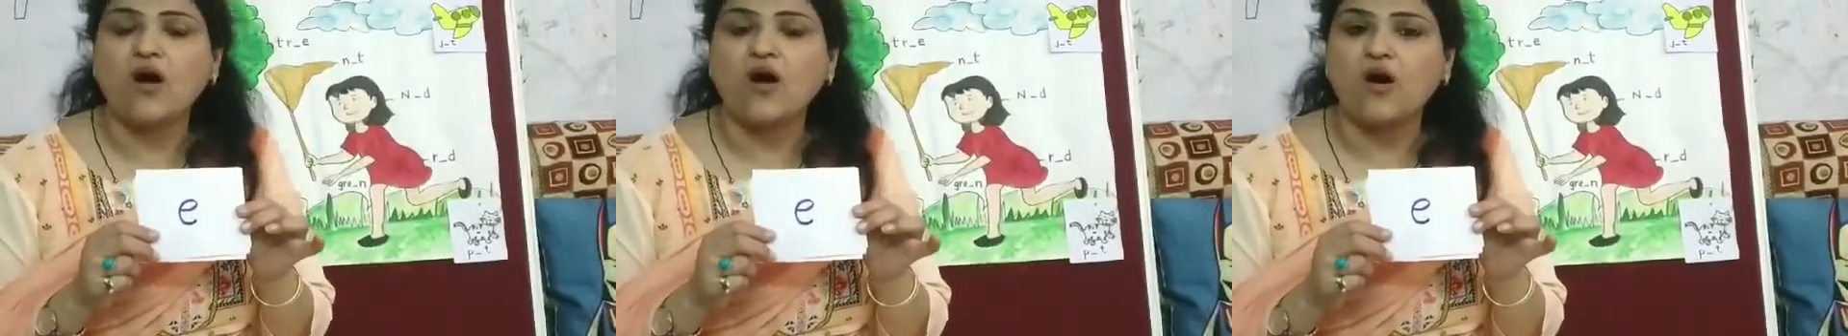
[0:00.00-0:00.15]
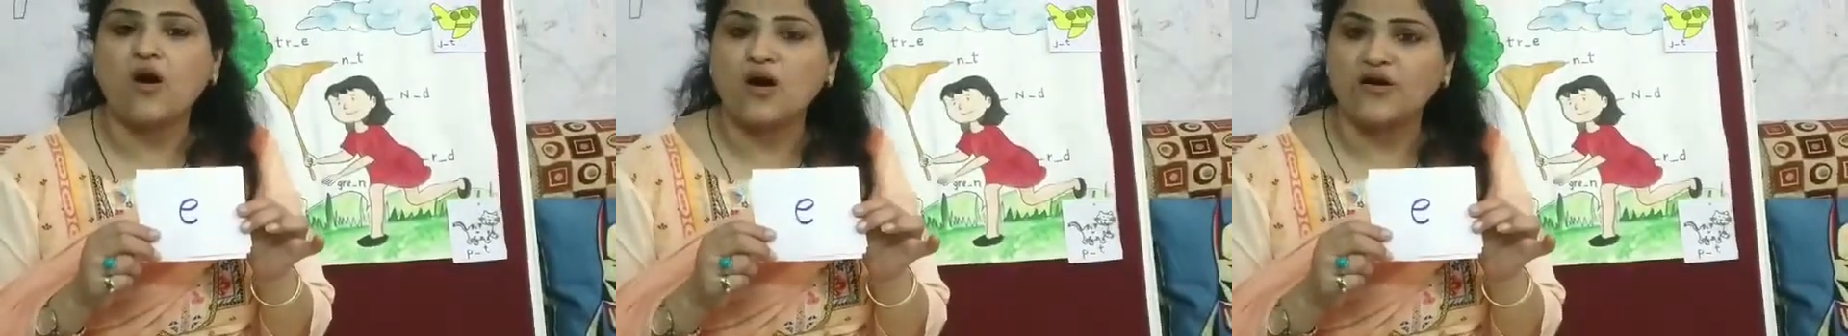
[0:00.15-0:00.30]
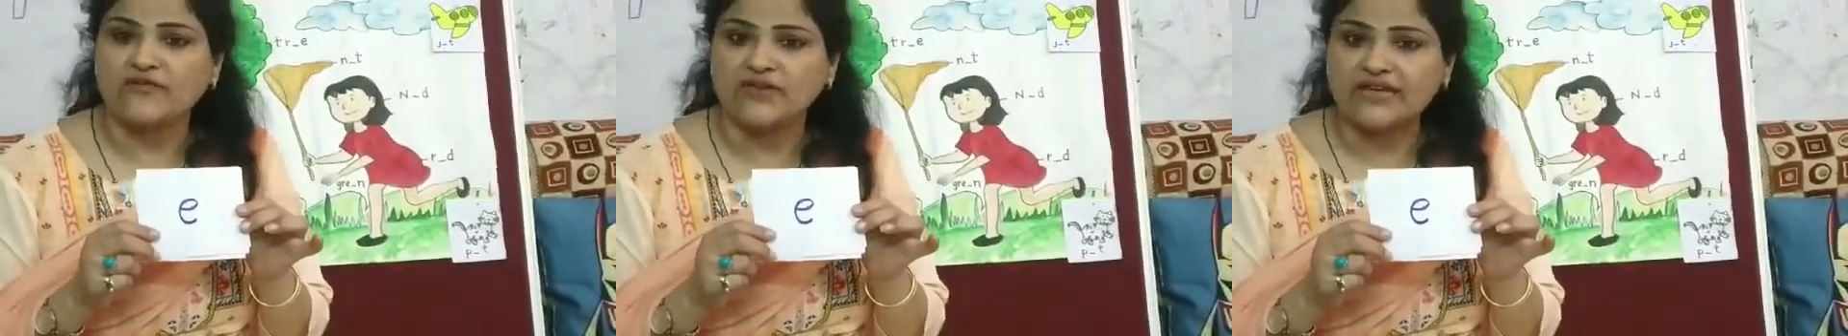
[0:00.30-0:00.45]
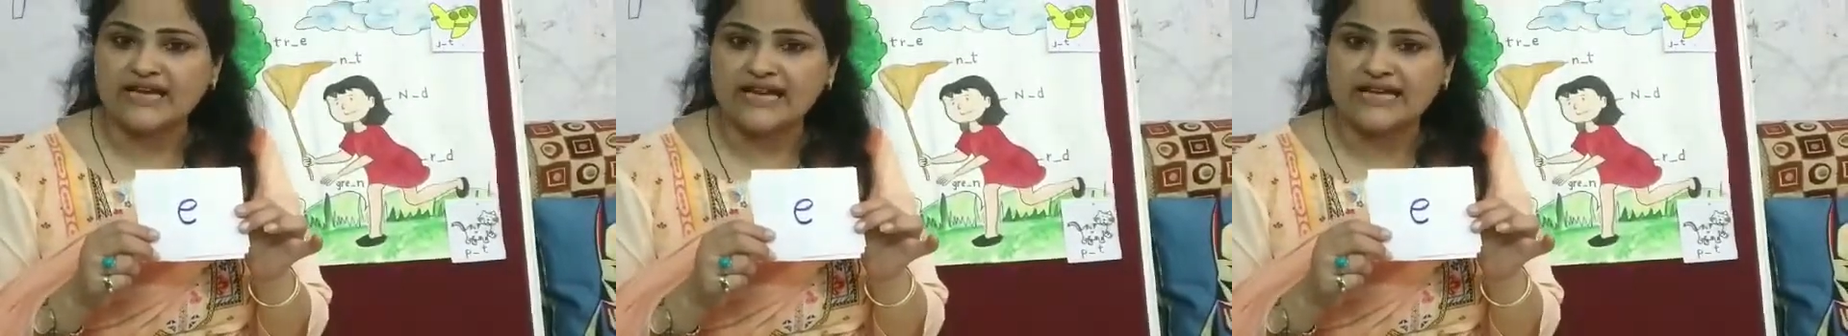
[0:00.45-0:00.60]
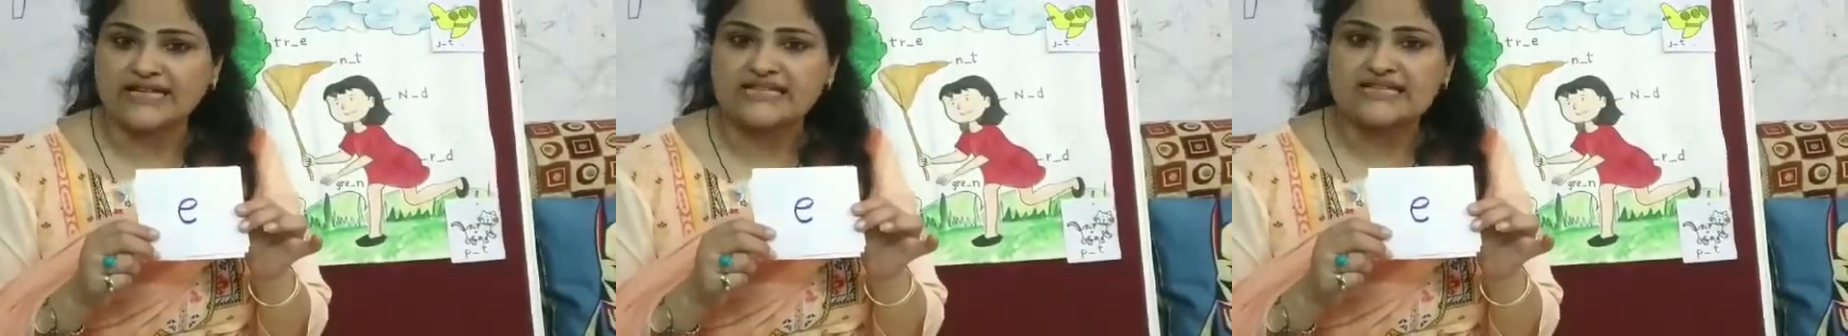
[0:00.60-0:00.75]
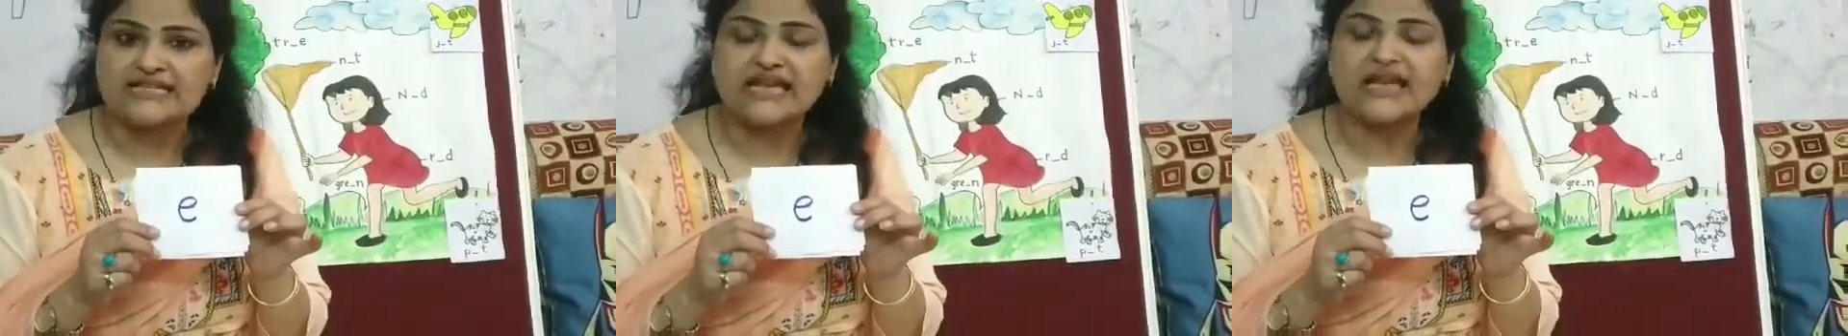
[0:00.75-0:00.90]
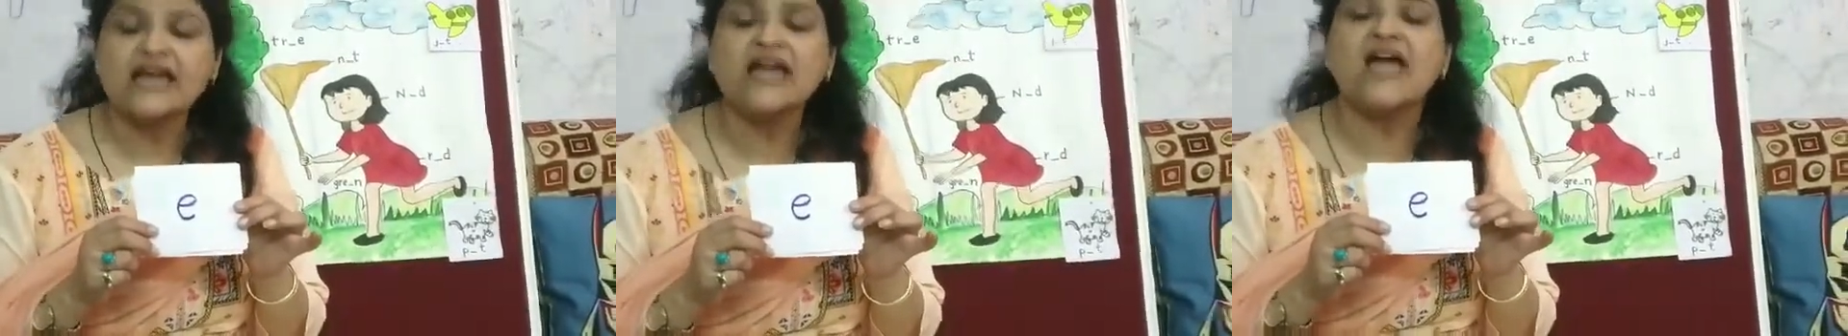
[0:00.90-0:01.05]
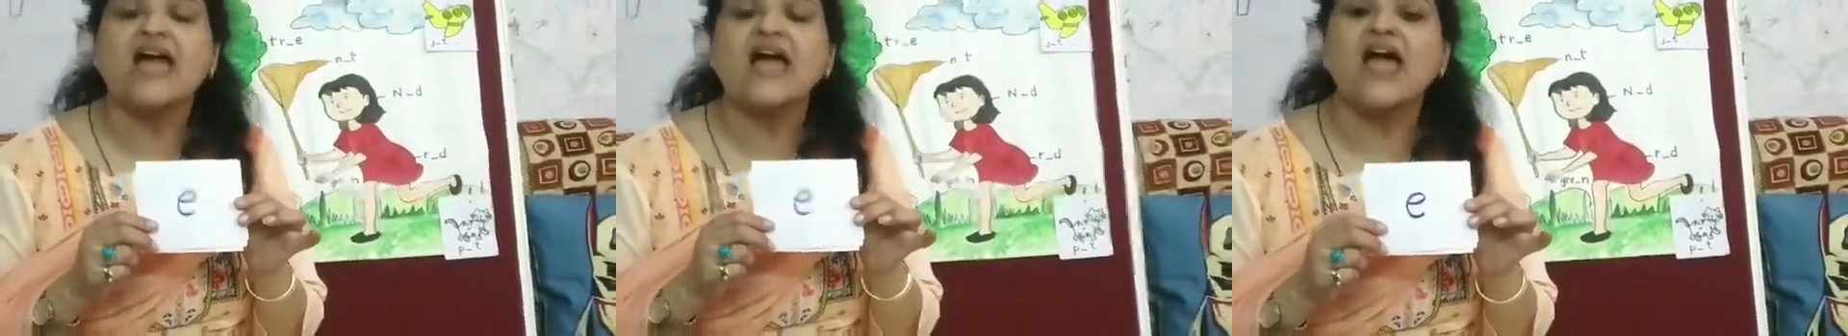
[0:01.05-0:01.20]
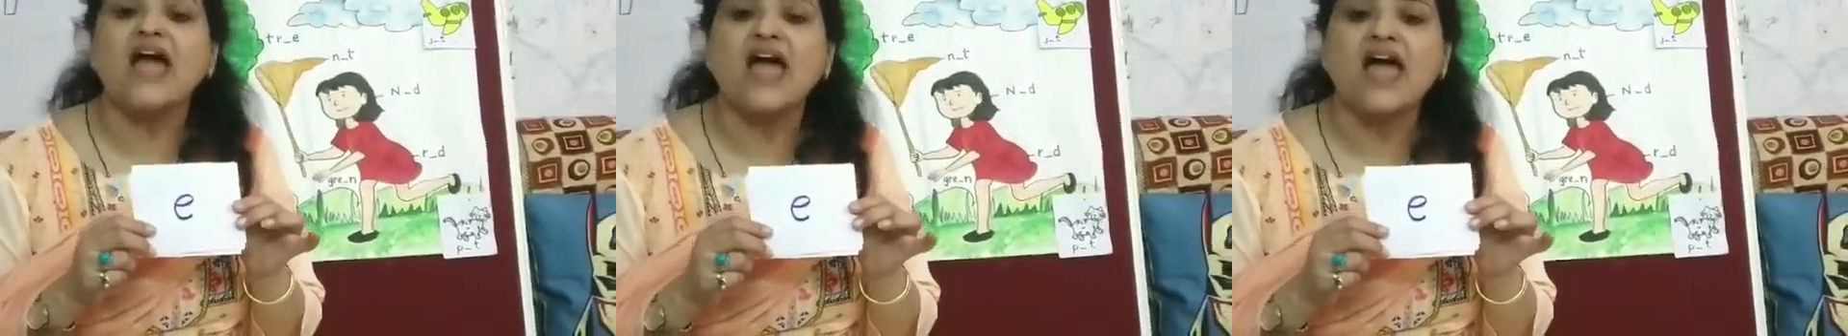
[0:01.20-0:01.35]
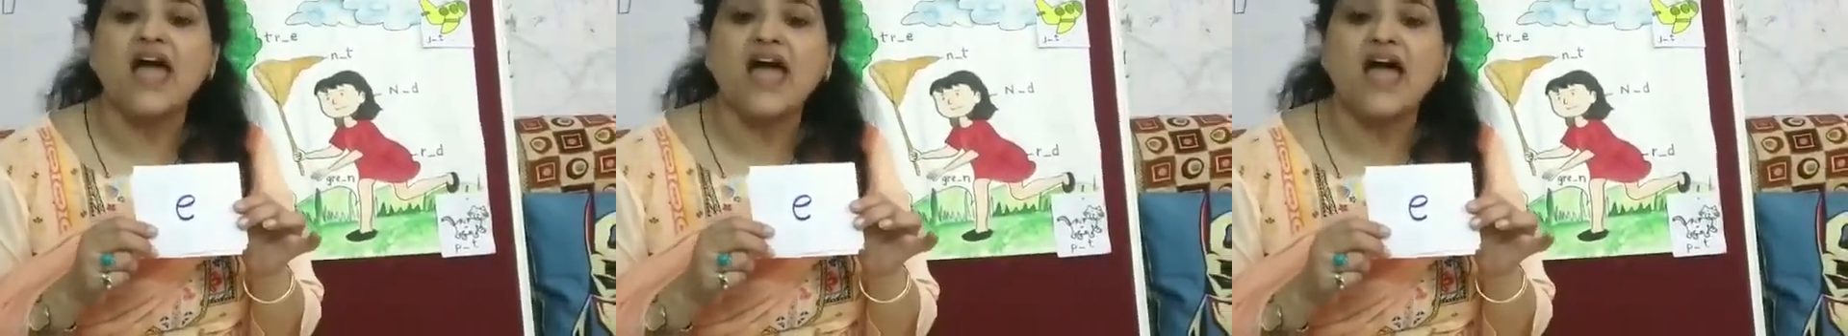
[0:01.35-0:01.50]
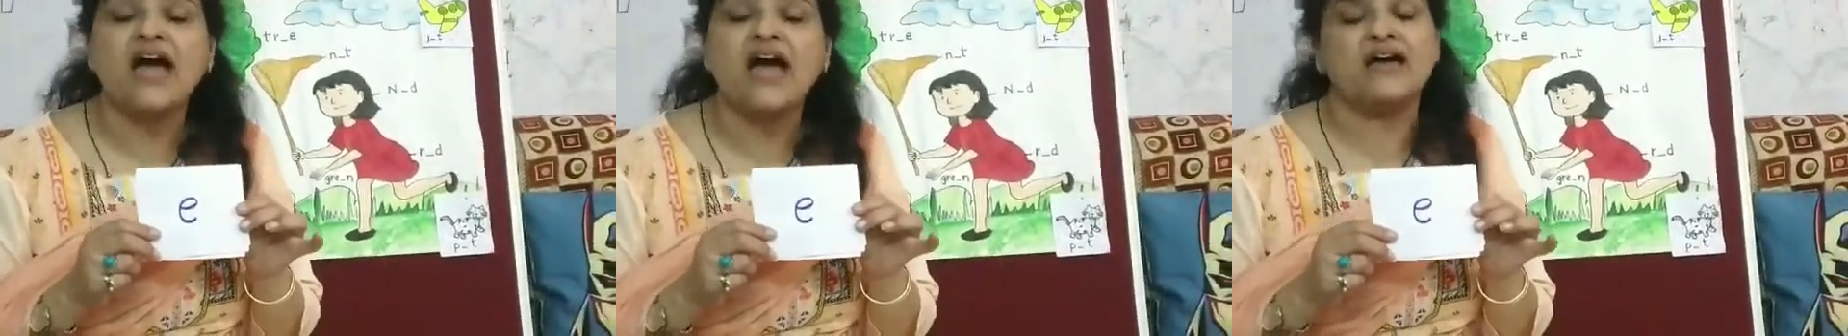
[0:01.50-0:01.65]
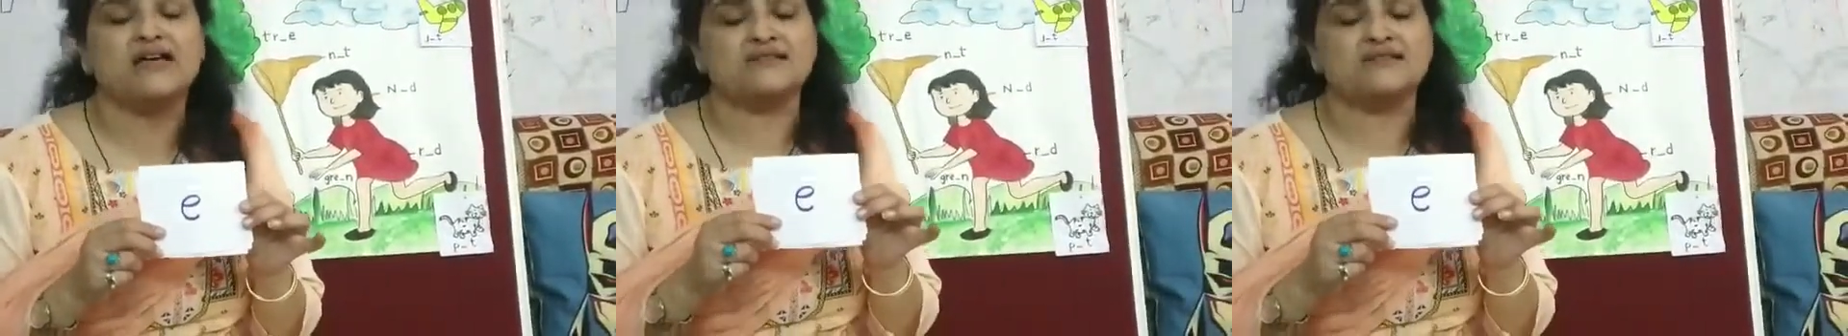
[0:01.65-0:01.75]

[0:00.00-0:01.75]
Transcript: or we can say A